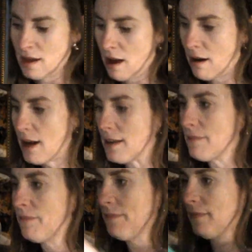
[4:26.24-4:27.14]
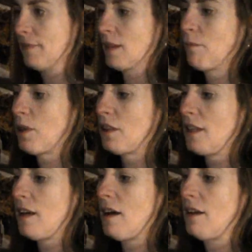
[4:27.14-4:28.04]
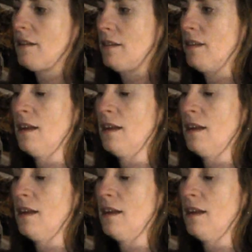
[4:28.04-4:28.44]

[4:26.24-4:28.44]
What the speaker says: Alright, put the lid on.